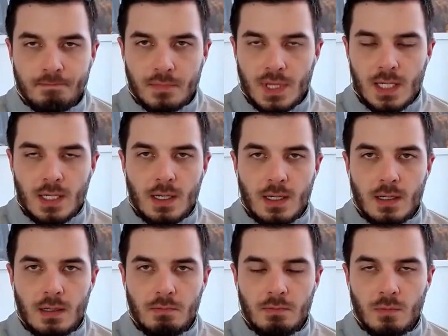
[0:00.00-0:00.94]
The
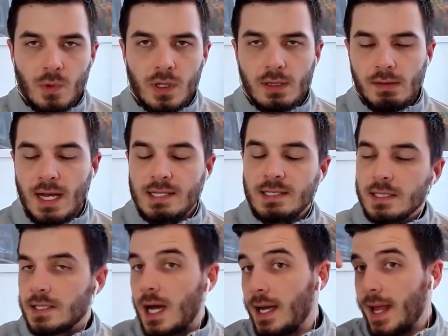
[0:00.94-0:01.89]
uh, one of the last
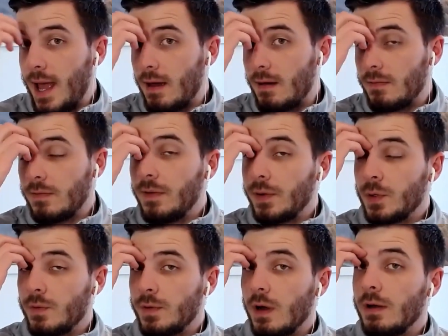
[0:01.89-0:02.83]
things I have, I don't
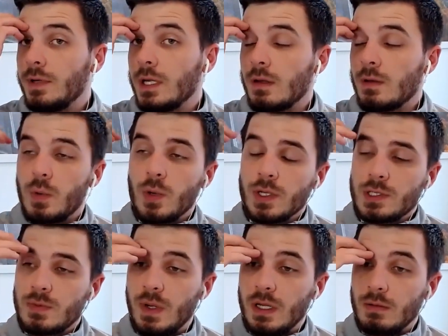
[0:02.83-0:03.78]
know if you'll have any other
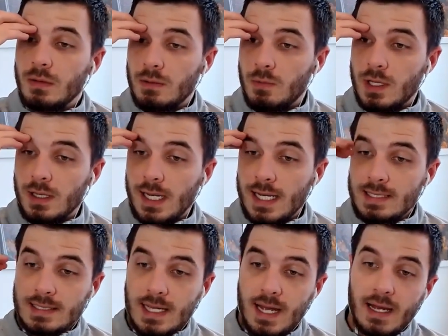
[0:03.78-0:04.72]
points, but one of the last
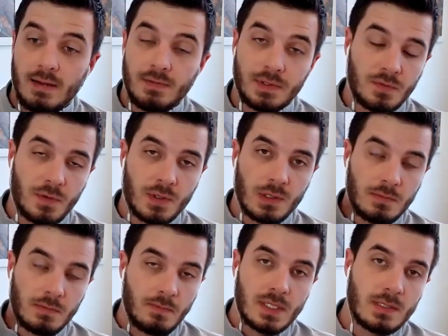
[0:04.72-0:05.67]
things I have is for
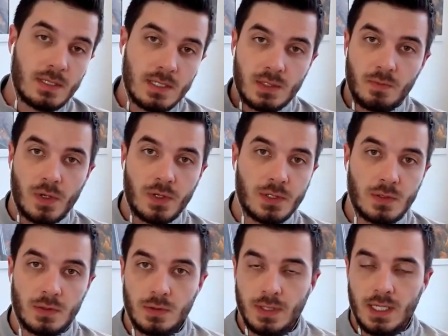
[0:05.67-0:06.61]
business,
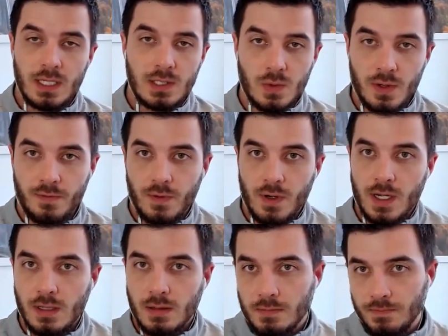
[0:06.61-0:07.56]
personal, any sort of
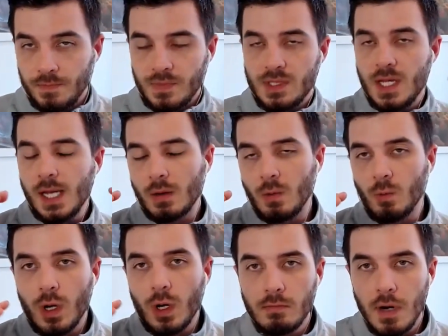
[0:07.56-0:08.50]
front, take
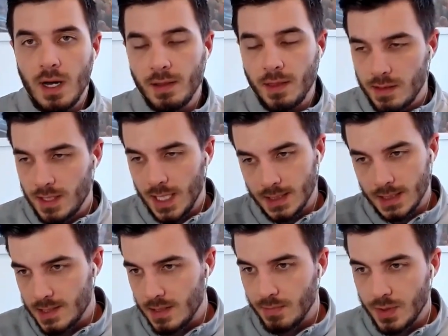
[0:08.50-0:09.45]
one month, take
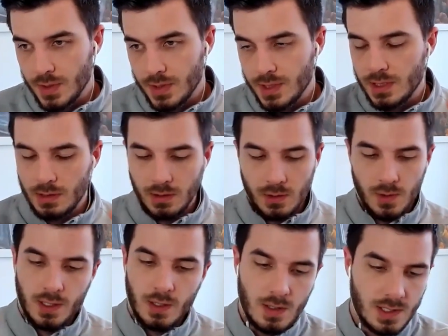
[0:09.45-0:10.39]
December's
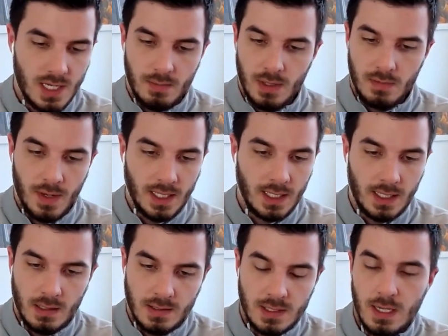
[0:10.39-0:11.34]
credit card statement, bank
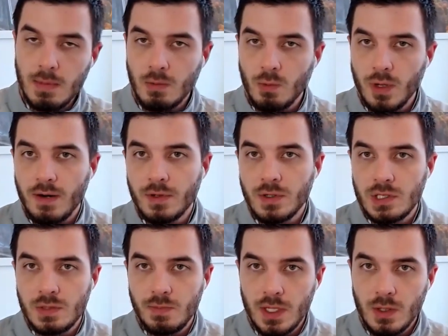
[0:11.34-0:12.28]
account statement, whatever you
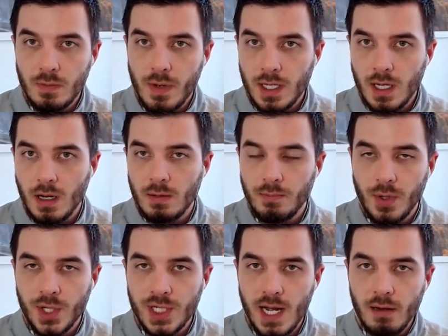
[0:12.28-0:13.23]
spend your money on,
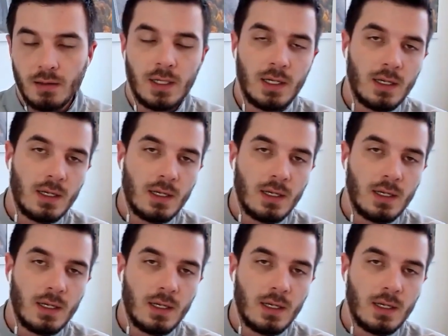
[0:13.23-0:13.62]
print it out,